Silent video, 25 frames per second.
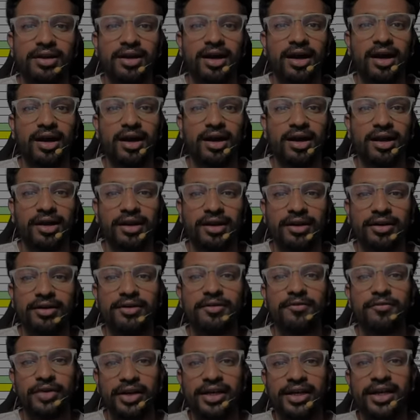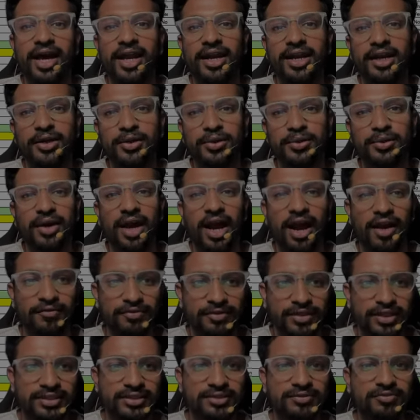and we target to have
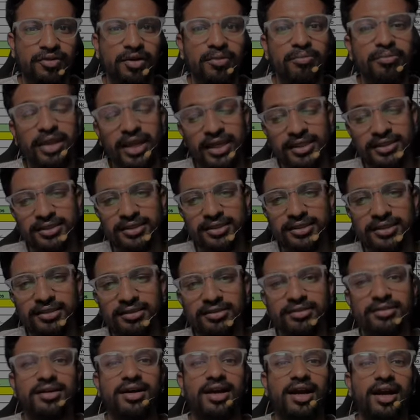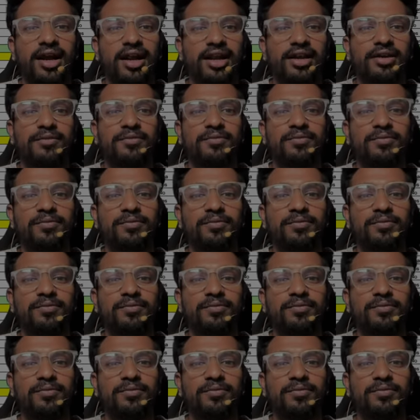this from next year, and